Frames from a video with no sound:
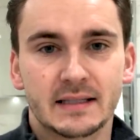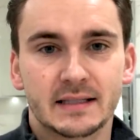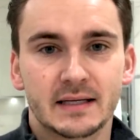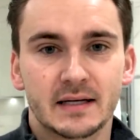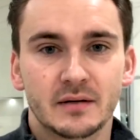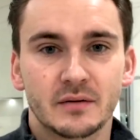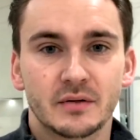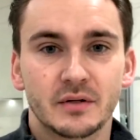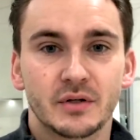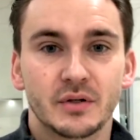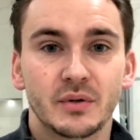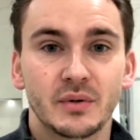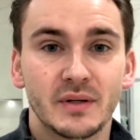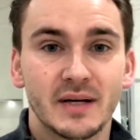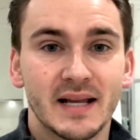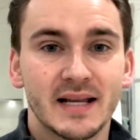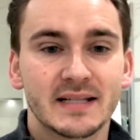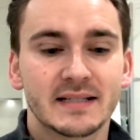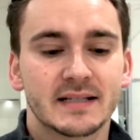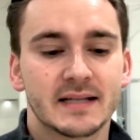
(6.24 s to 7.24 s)
down to
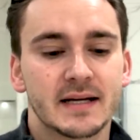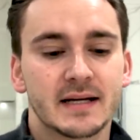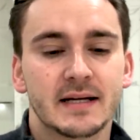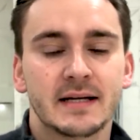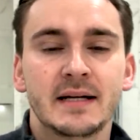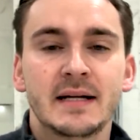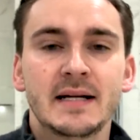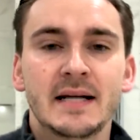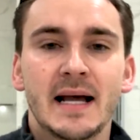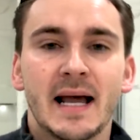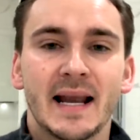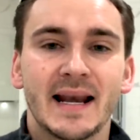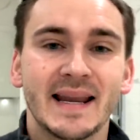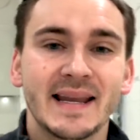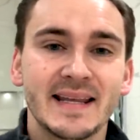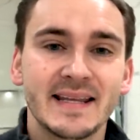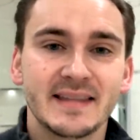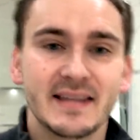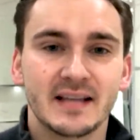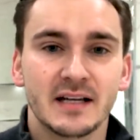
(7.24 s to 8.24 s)
Leicester and
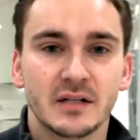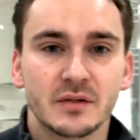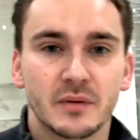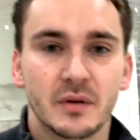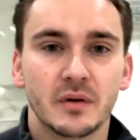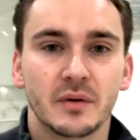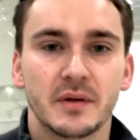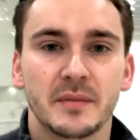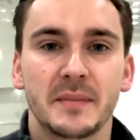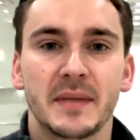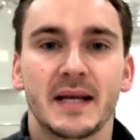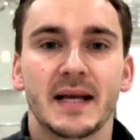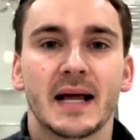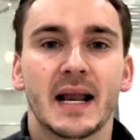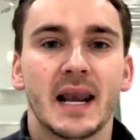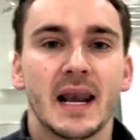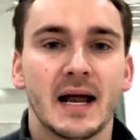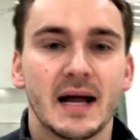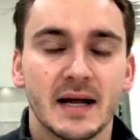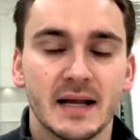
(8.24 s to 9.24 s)
he thinks we're going to meet a
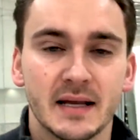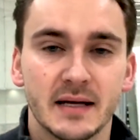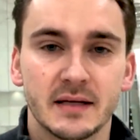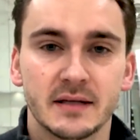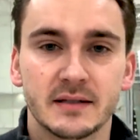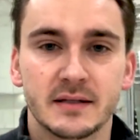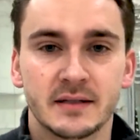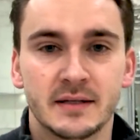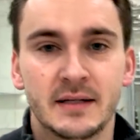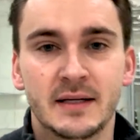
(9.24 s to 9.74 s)
client